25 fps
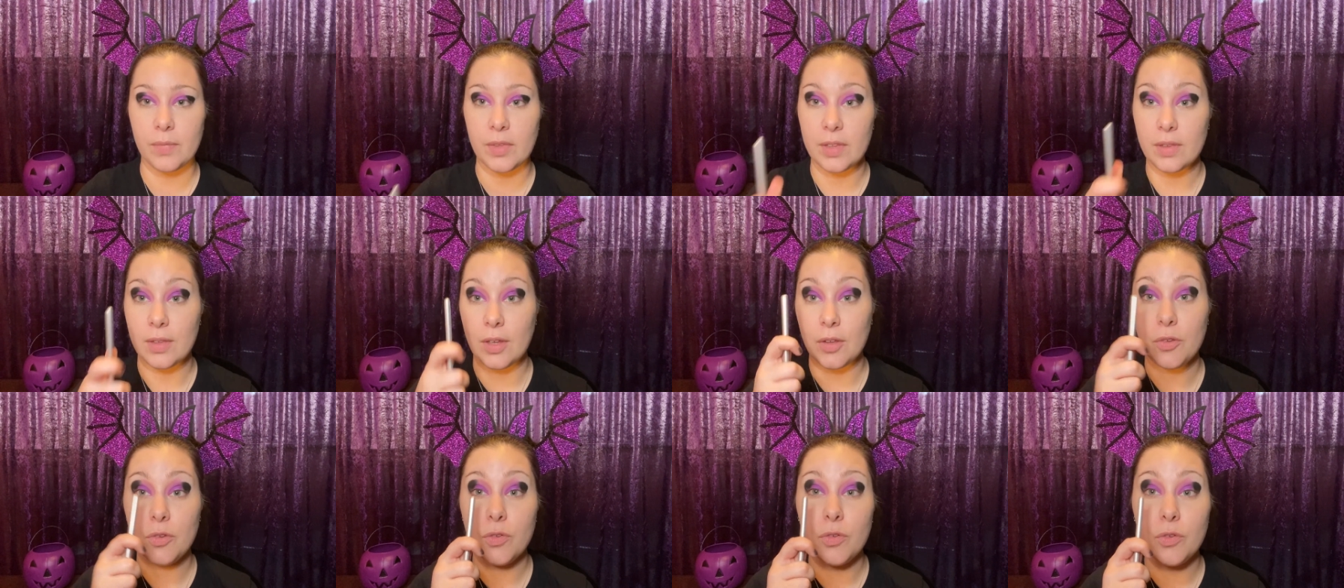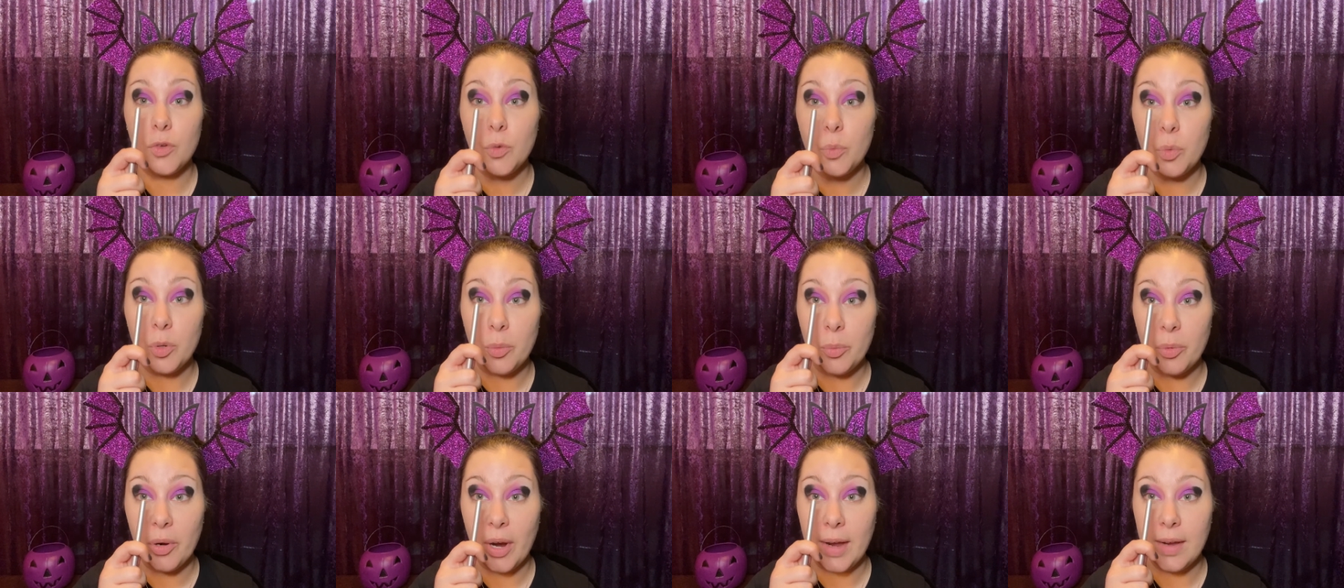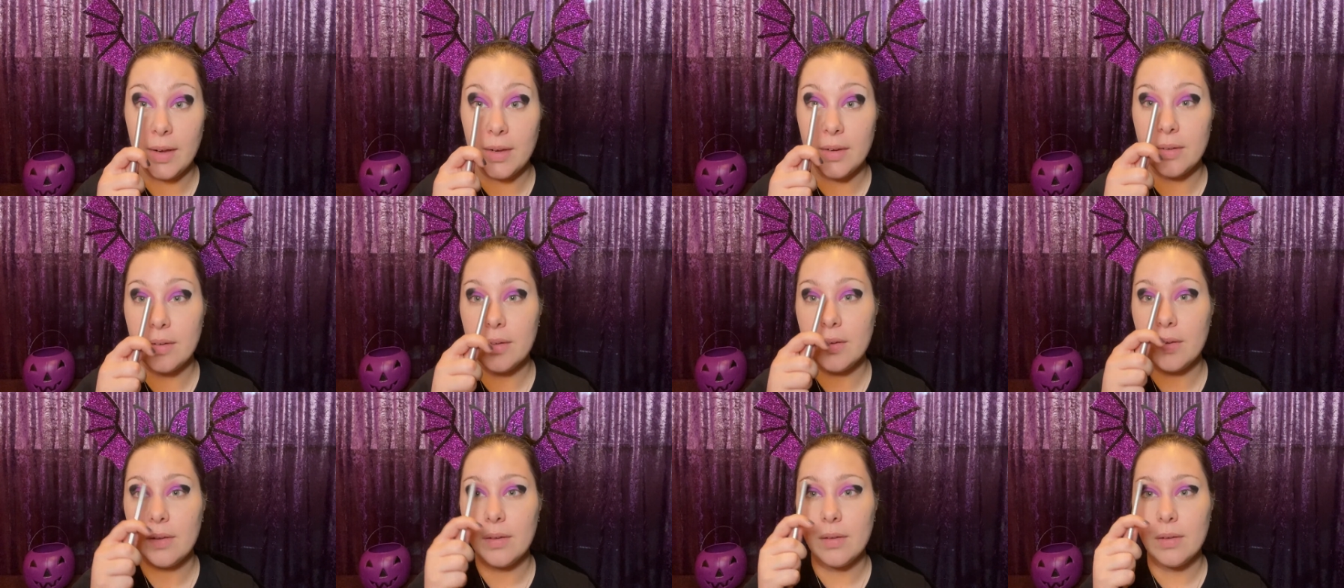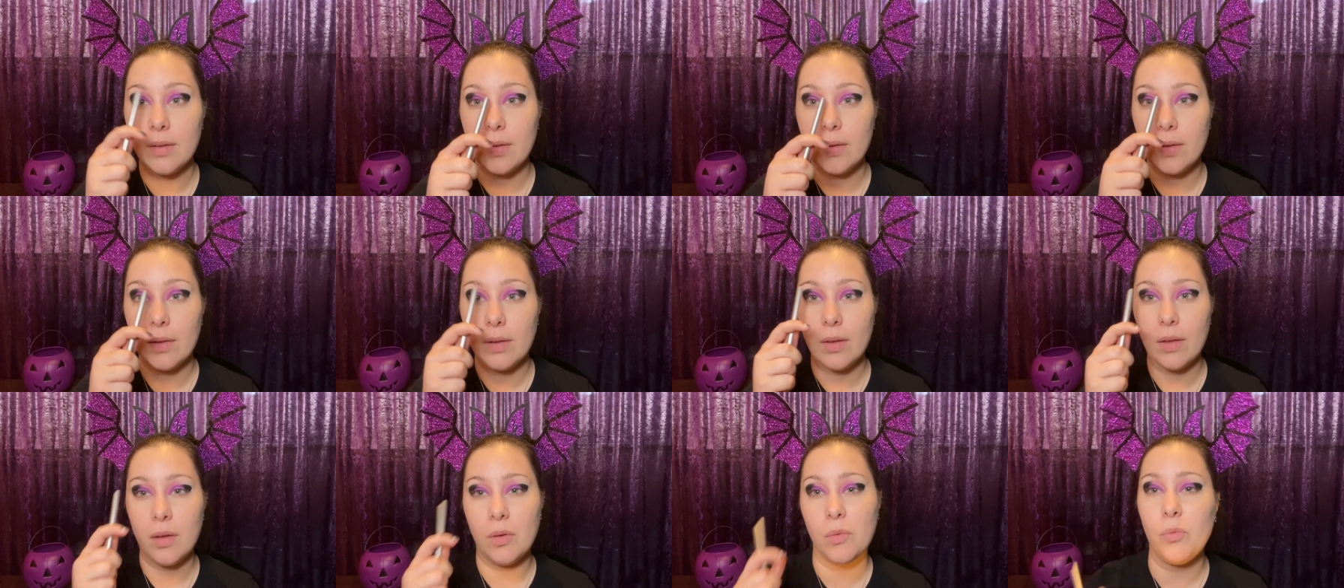that super bright
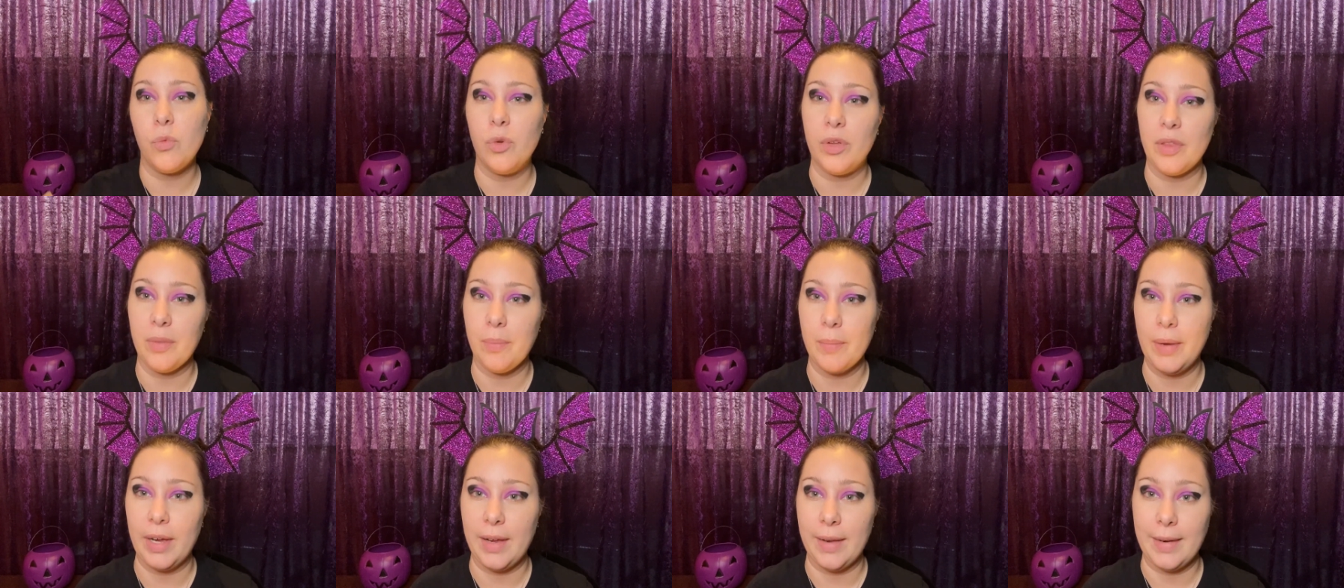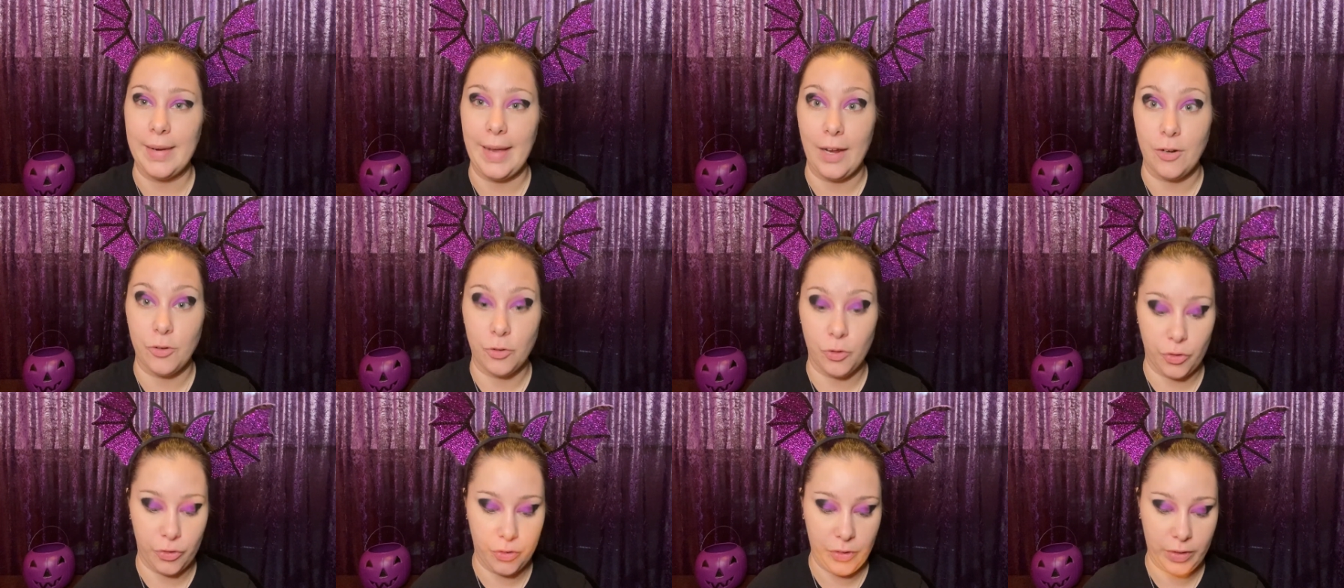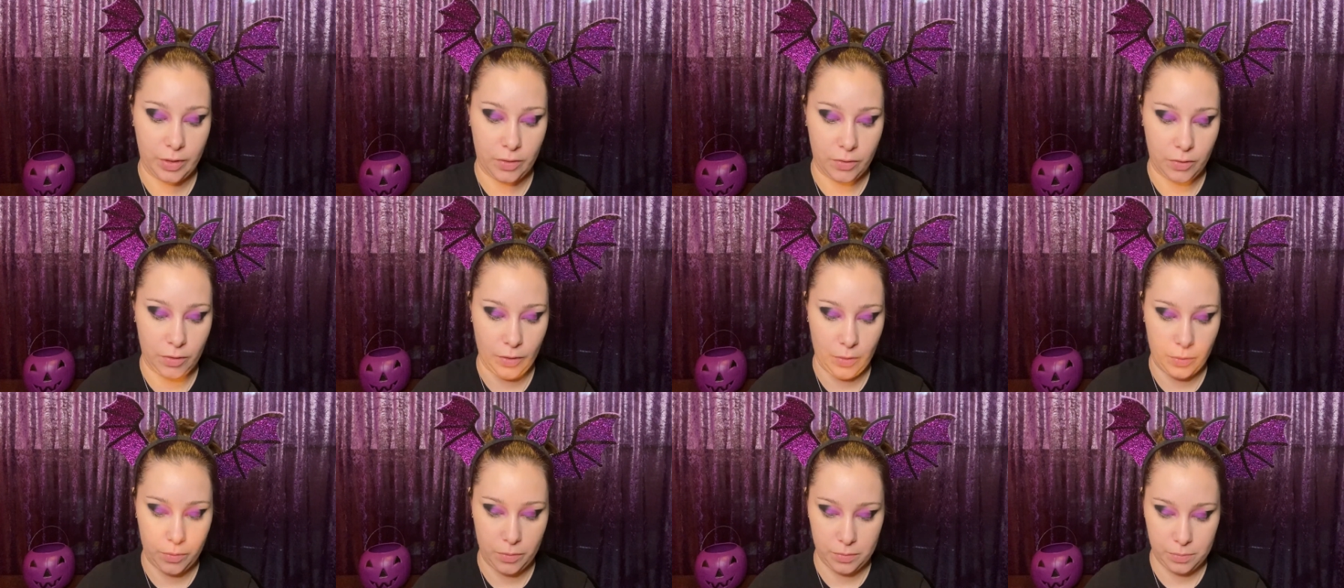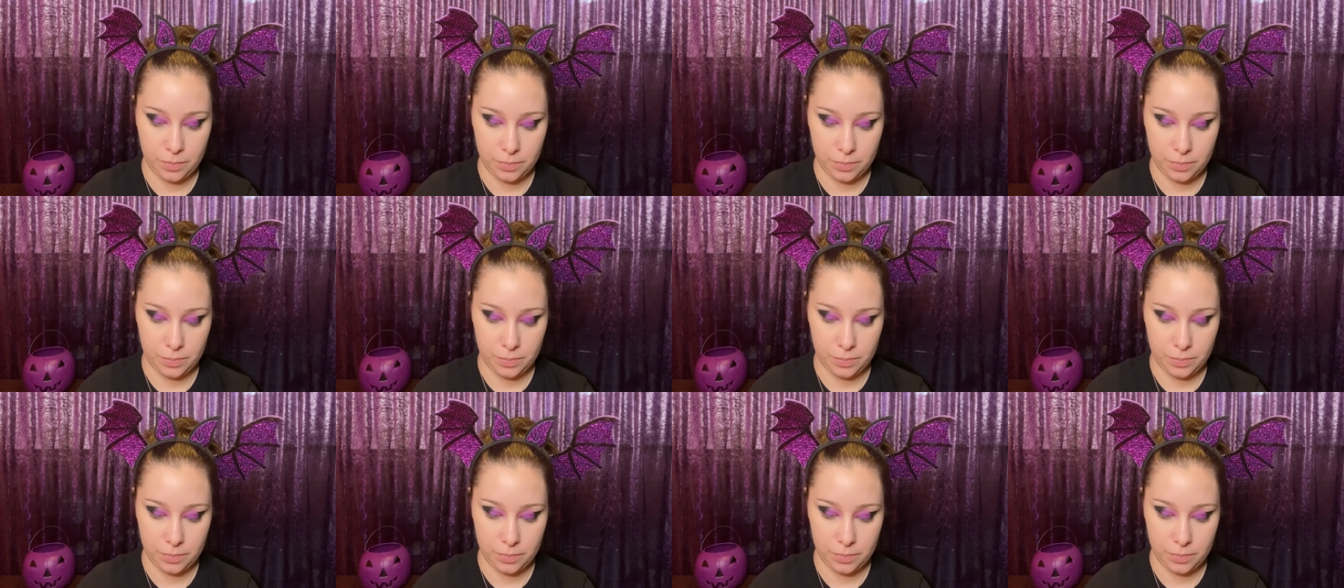with my natural skin tone.